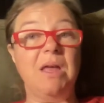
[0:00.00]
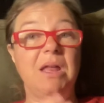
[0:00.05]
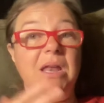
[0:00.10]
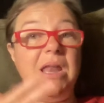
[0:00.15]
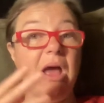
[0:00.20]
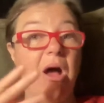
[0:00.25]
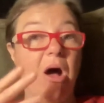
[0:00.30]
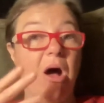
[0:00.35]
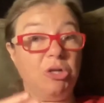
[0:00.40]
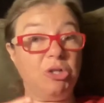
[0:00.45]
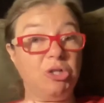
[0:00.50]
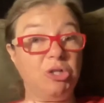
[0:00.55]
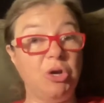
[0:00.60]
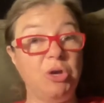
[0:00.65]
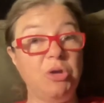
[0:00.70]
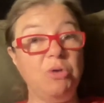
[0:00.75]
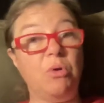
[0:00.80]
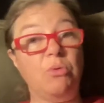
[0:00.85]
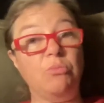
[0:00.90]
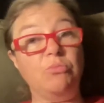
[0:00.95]
Now, I'll show
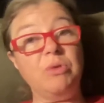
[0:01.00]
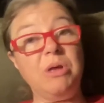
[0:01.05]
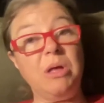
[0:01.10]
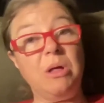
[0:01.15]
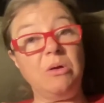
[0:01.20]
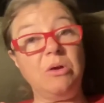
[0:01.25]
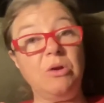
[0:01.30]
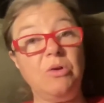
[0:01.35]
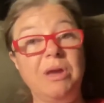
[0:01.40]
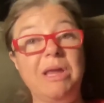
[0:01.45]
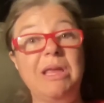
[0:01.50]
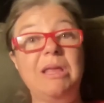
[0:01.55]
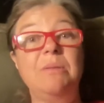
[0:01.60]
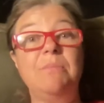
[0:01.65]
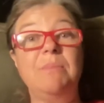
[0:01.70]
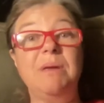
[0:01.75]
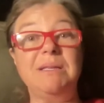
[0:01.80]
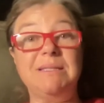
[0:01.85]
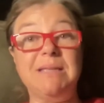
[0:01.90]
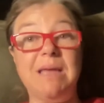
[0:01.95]
you a real
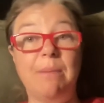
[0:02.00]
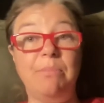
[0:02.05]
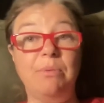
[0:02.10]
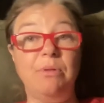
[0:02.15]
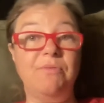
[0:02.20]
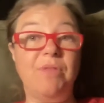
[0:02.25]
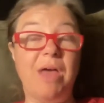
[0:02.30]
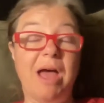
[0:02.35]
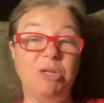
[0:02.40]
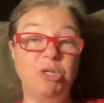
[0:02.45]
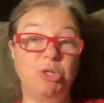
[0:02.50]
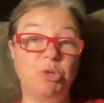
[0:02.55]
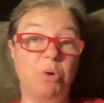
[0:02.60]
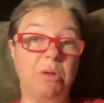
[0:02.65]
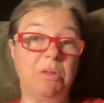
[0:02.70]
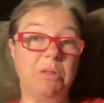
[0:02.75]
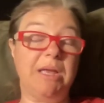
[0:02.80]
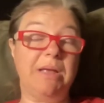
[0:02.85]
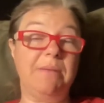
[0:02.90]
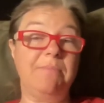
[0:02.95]
curriculum example of that
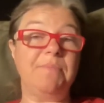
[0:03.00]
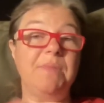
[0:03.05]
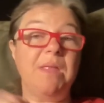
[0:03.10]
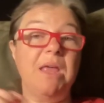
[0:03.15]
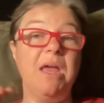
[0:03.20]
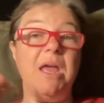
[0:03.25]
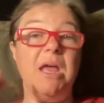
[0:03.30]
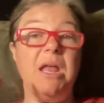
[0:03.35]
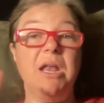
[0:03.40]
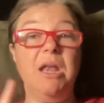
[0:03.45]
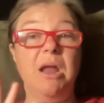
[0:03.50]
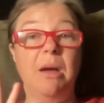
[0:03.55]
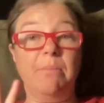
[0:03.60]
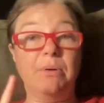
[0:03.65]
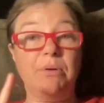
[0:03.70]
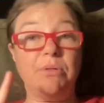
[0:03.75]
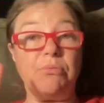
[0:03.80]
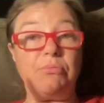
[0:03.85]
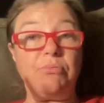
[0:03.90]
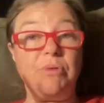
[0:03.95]
shortly.
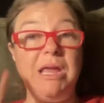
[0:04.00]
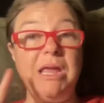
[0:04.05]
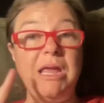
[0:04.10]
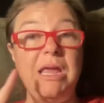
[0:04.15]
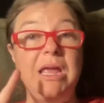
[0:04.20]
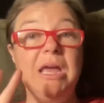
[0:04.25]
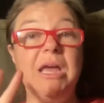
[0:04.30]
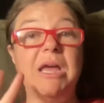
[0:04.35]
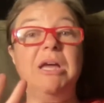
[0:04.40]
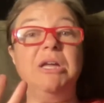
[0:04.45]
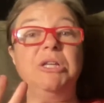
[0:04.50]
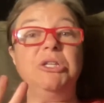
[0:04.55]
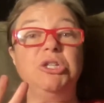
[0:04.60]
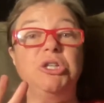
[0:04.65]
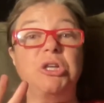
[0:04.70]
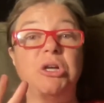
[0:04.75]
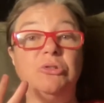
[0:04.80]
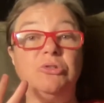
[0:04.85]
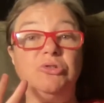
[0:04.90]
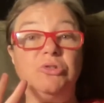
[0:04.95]
Number three,
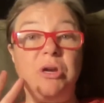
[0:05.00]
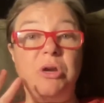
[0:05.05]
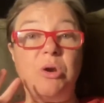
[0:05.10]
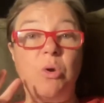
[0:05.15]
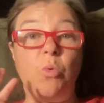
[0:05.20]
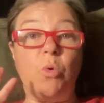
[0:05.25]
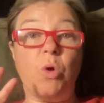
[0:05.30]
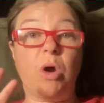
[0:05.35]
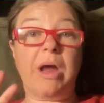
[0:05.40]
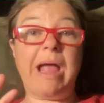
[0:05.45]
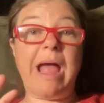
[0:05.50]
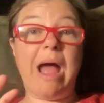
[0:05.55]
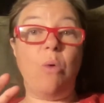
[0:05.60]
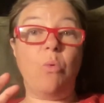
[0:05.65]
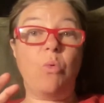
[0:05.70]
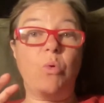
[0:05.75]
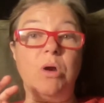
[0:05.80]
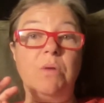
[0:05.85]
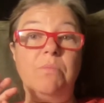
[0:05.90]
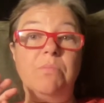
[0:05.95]
children work
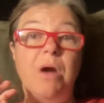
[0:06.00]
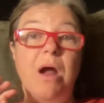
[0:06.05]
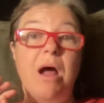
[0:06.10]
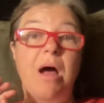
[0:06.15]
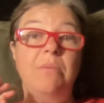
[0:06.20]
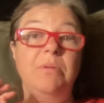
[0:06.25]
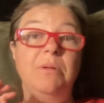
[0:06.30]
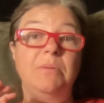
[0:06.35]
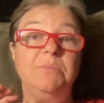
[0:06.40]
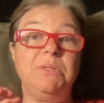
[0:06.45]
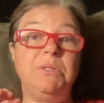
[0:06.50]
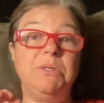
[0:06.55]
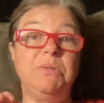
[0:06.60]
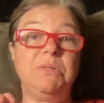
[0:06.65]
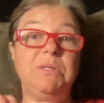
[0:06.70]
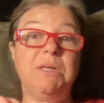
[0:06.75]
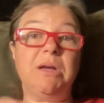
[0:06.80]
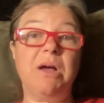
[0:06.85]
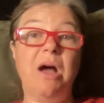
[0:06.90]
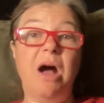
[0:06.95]
out word problems
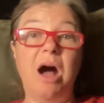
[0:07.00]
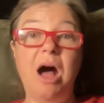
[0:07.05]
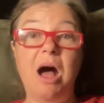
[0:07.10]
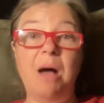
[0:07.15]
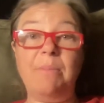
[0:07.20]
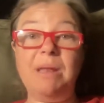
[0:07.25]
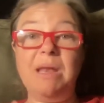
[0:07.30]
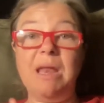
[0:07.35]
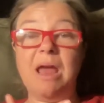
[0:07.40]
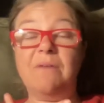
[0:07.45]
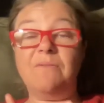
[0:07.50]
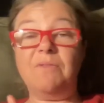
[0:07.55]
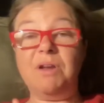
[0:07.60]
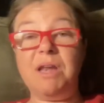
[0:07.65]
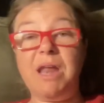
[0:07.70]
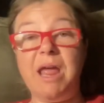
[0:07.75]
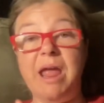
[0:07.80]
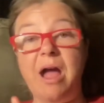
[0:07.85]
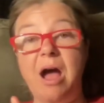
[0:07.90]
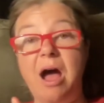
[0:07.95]
using common
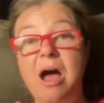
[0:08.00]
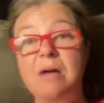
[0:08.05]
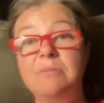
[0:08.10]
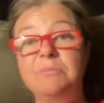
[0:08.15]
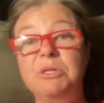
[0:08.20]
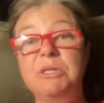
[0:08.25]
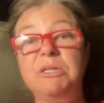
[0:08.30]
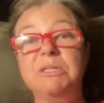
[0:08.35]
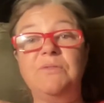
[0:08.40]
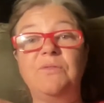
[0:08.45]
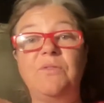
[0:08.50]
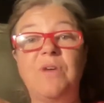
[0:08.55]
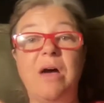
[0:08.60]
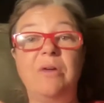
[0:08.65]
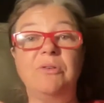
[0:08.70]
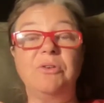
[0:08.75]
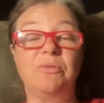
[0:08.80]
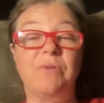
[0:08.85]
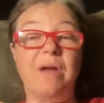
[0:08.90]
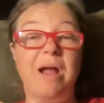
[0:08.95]
everyday objects
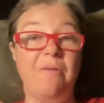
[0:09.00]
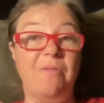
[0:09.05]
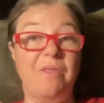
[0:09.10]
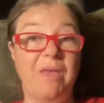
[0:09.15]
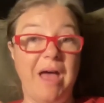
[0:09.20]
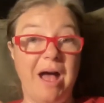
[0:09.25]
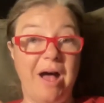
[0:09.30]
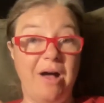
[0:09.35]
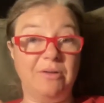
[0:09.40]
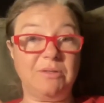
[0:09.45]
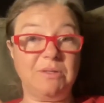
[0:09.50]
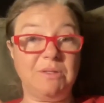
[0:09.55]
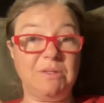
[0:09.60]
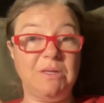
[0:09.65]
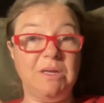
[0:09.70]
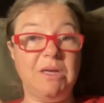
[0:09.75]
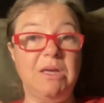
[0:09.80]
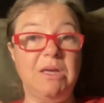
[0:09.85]
found around the house.